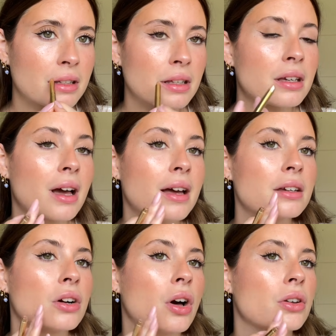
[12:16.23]
it kind
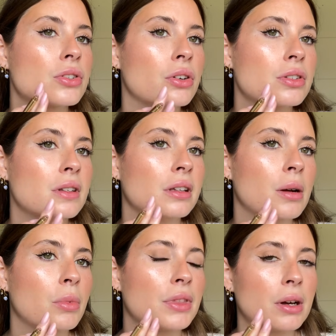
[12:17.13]
of contours the
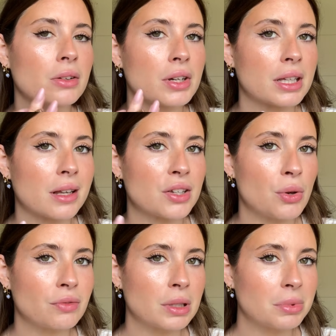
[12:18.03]
lip without looking like you
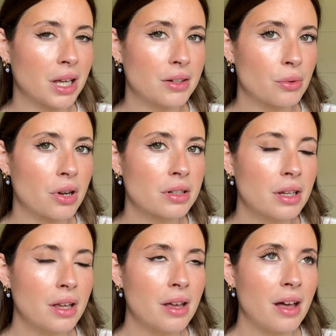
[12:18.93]
have lip liner on.